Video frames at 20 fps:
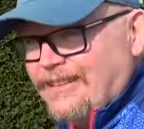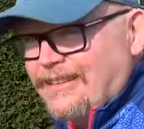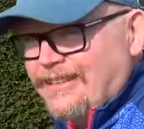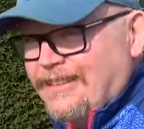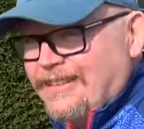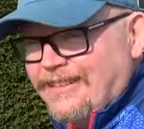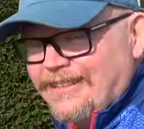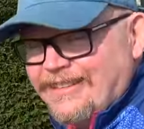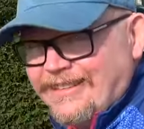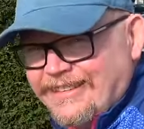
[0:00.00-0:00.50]

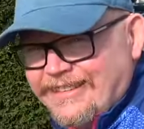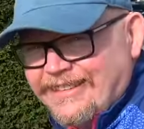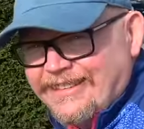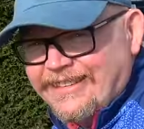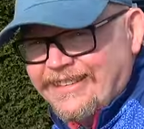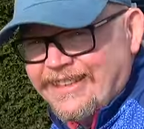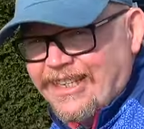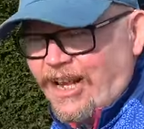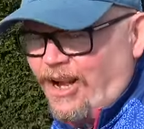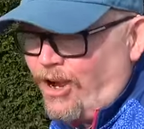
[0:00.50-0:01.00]
You ready for
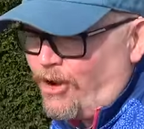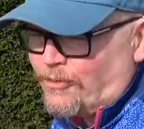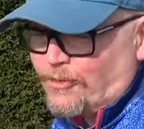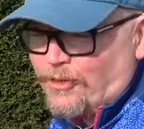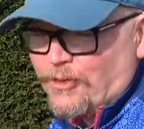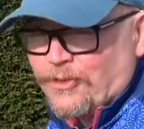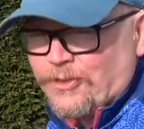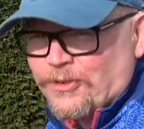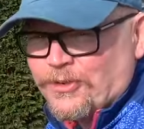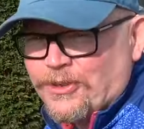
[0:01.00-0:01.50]
this? Of
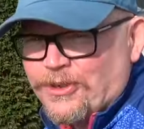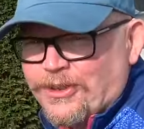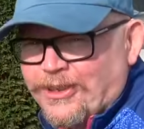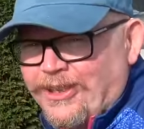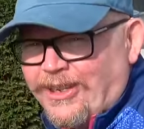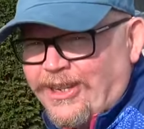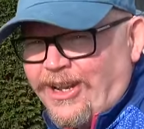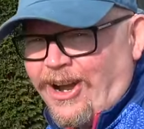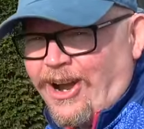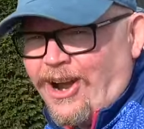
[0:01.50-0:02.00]
course.
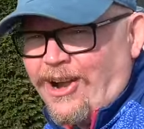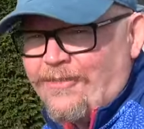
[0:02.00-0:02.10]
Of course.